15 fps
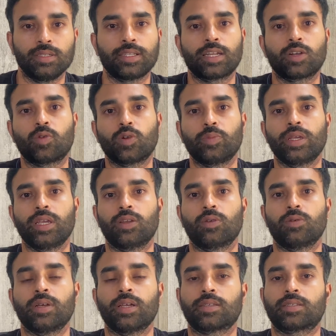there could be
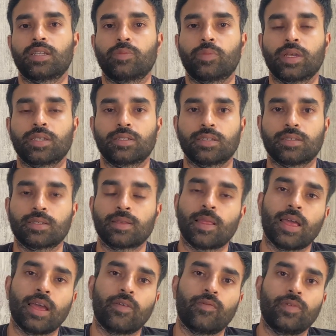slippages
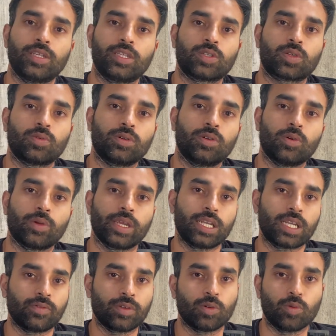which could
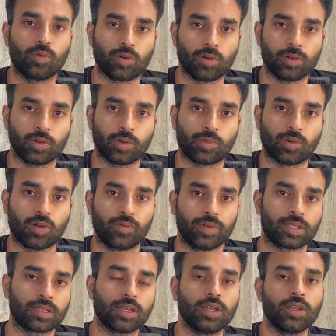eat away overall your
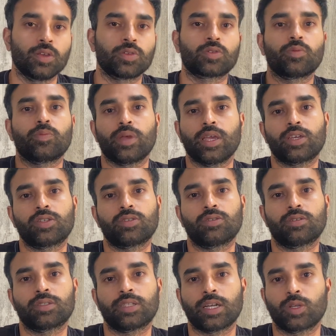profits. So make
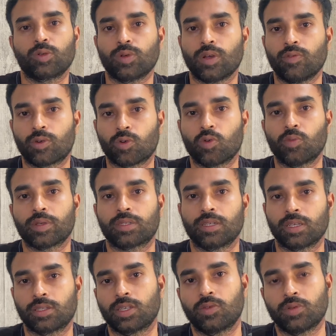sure that you have a robust
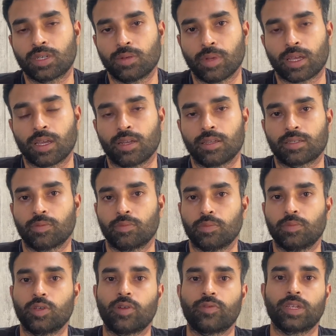execution
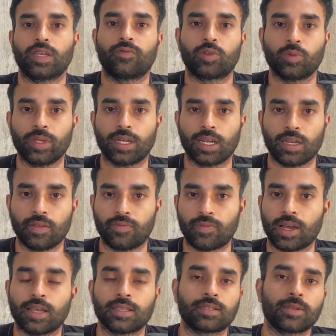mechanism. You have to be really
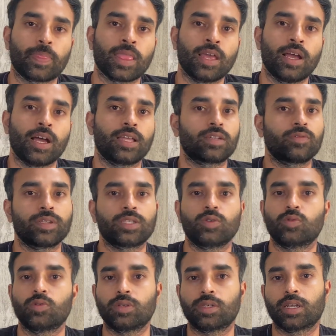fast, otherwise
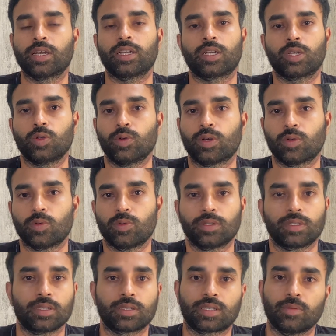you could create your own
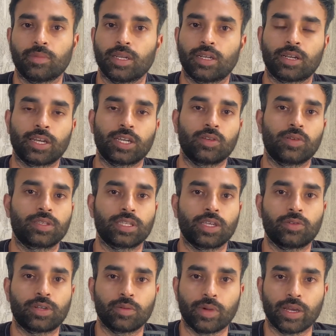system and try to
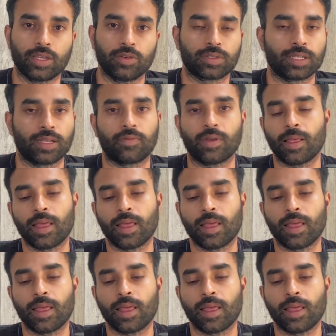execute it by yourself.